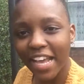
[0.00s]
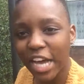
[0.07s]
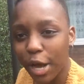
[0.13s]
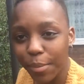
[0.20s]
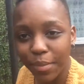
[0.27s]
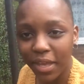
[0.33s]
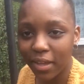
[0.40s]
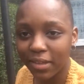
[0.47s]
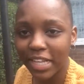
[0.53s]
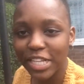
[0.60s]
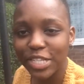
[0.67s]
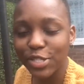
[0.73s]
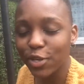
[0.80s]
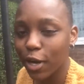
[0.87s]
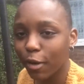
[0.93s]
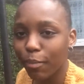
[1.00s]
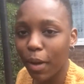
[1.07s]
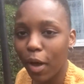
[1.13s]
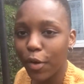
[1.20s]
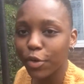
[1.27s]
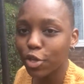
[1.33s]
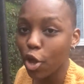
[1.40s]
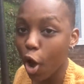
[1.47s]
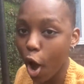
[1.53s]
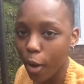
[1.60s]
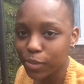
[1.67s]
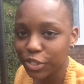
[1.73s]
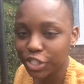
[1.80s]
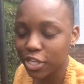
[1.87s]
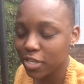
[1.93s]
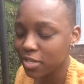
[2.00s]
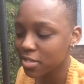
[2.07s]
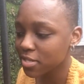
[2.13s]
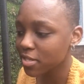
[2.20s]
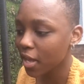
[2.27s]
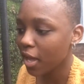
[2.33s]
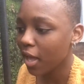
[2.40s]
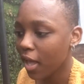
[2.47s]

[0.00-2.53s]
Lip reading: come in, let's talk about your options.